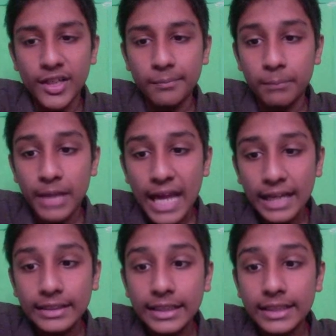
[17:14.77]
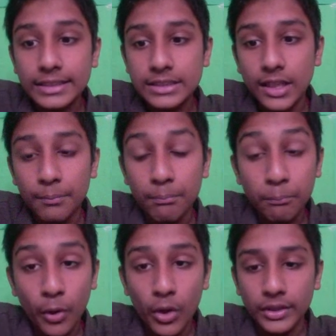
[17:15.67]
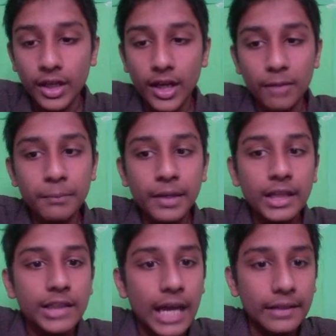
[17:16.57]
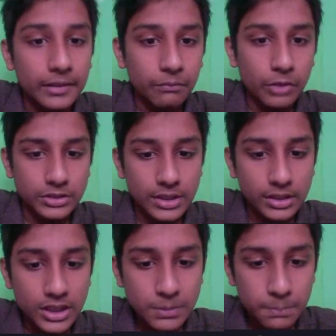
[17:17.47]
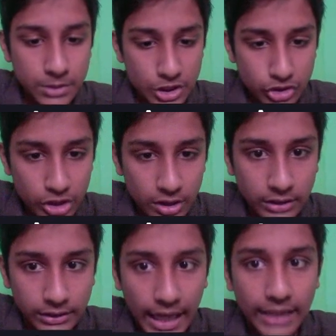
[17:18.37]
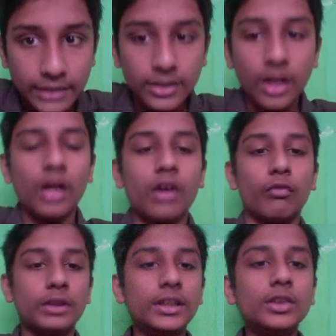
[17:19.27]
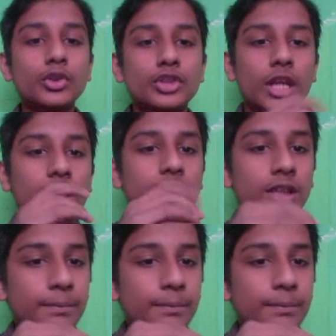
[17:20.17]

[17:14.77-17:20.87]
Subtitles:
black is a pawn up, and it was in this position that Vidit Gujrathi